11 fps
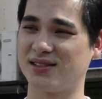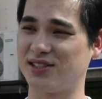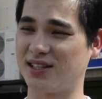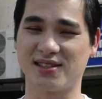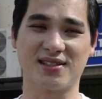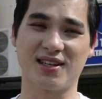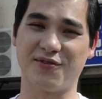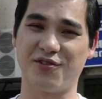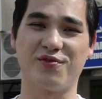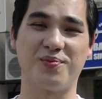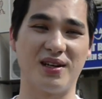Chances are, if
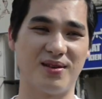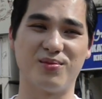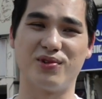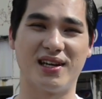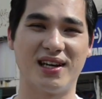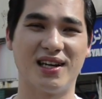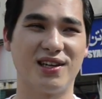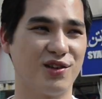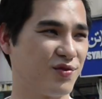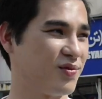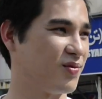you've been in Brunei,
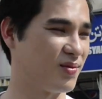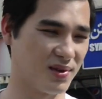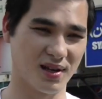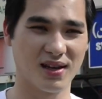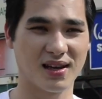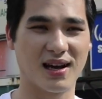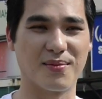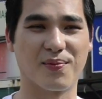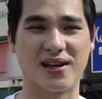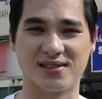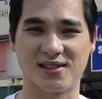you've come
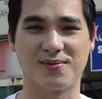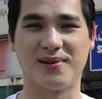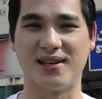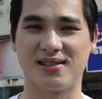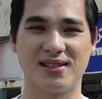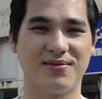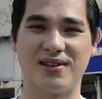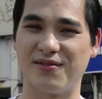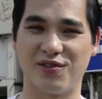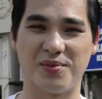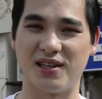past this place, even
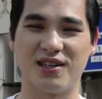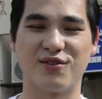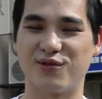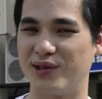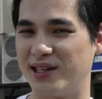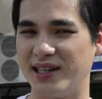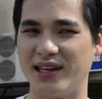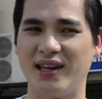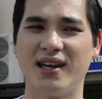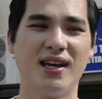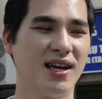if you've been here for a day.
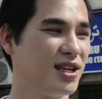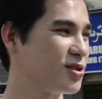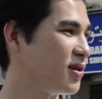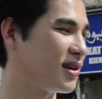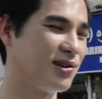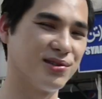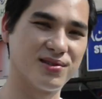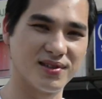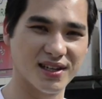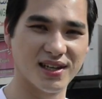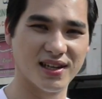It's quite close to
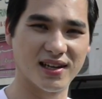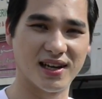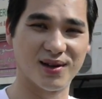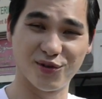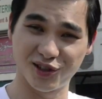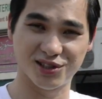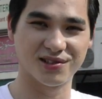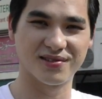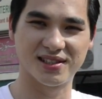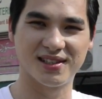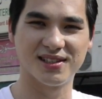the official
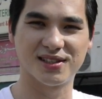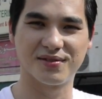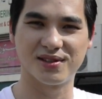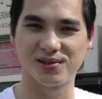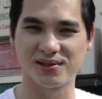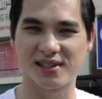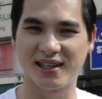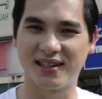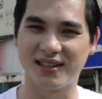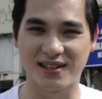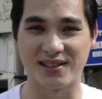residence of the
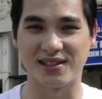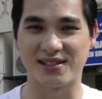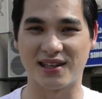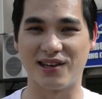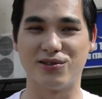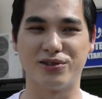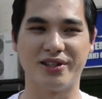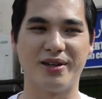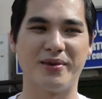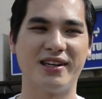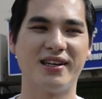Sultan, the Istana Nurul
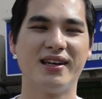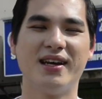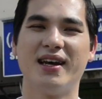Iman.